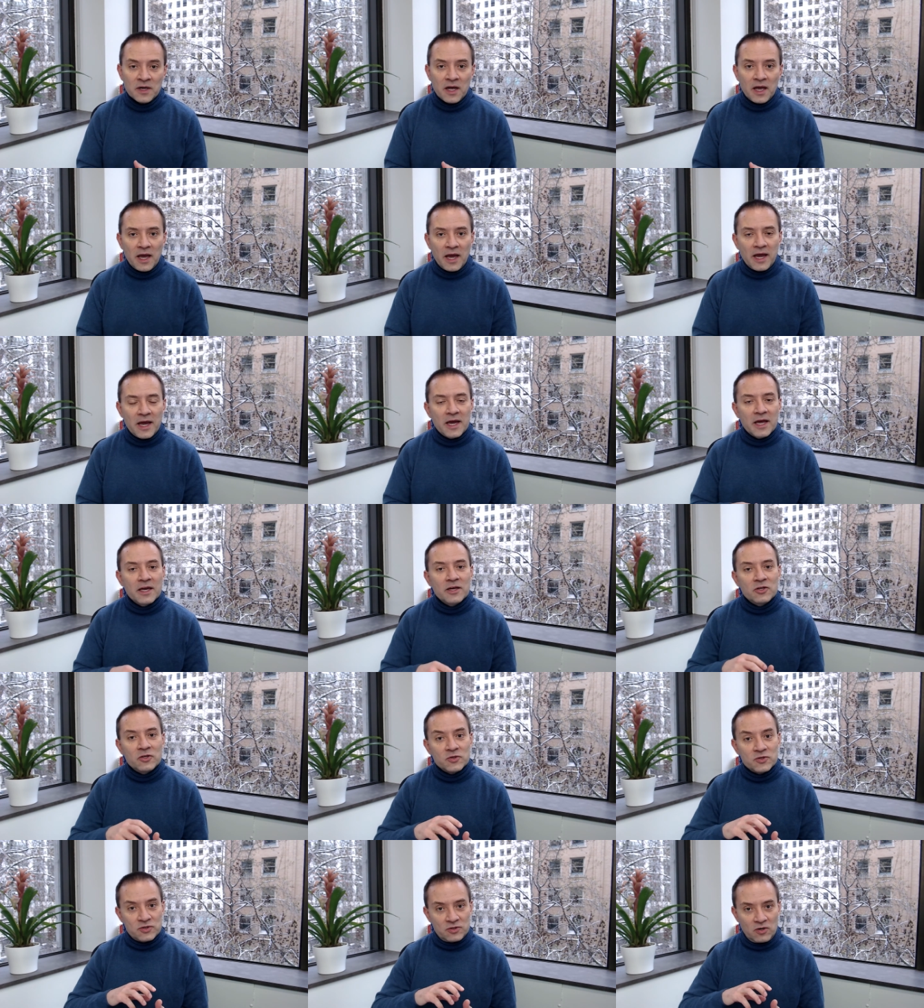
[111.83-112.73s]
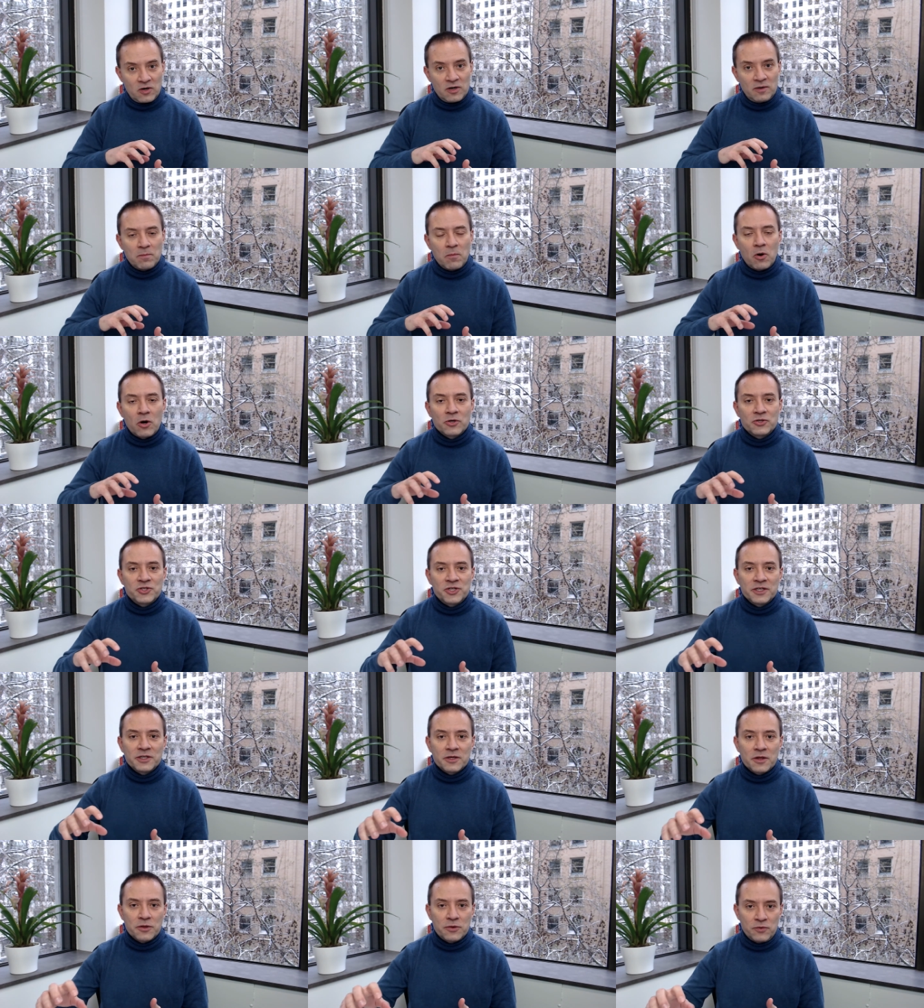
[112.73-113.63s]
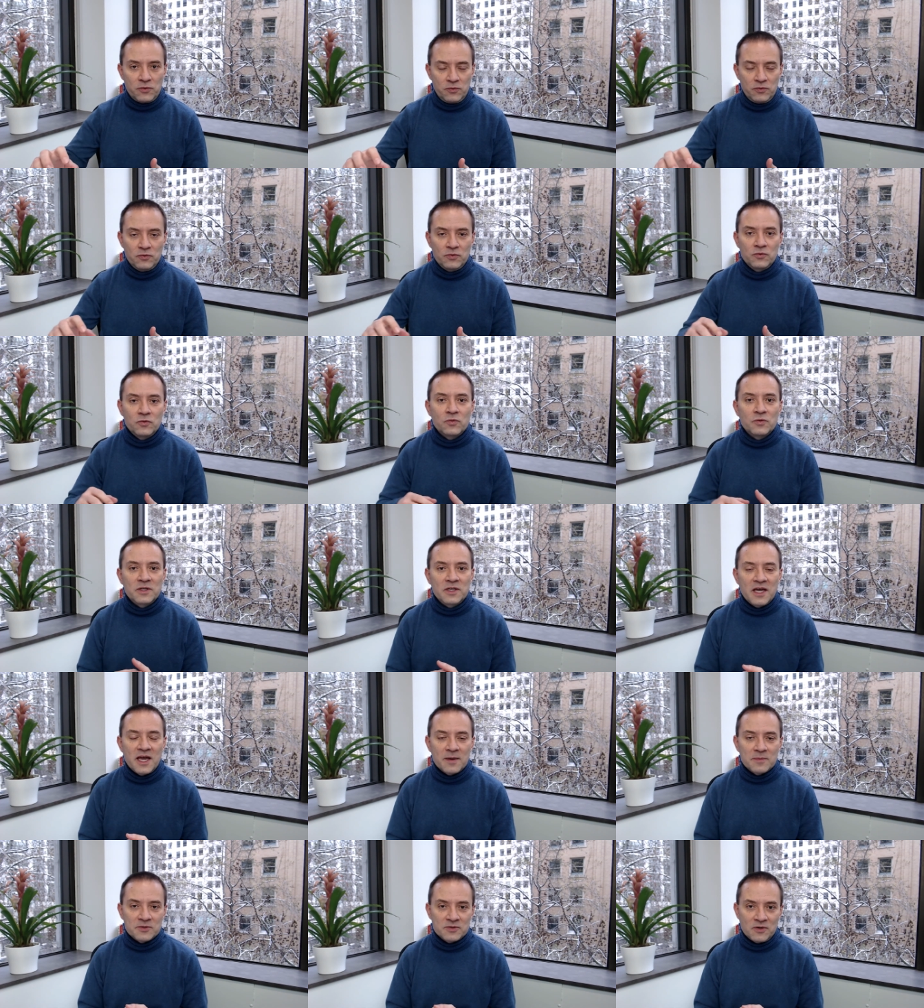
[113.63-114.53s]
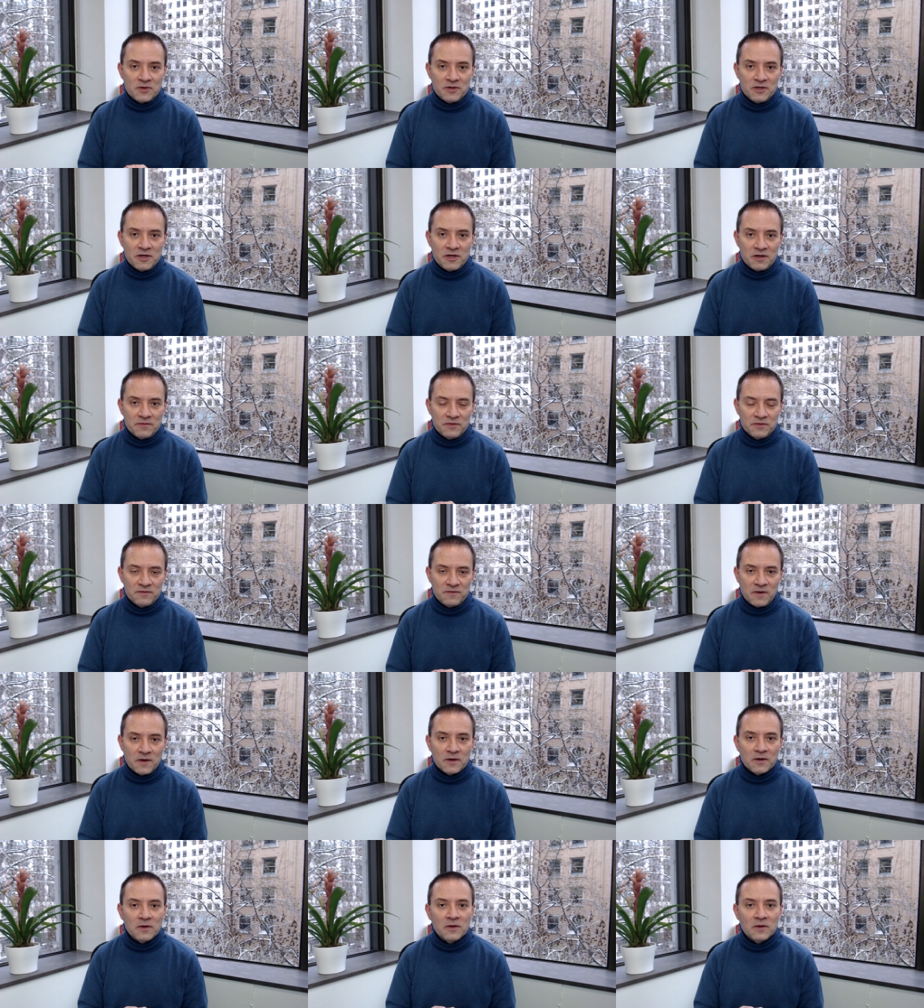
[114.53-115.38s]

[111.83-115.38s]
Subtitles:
and you start marching through the Amazon interview funnel.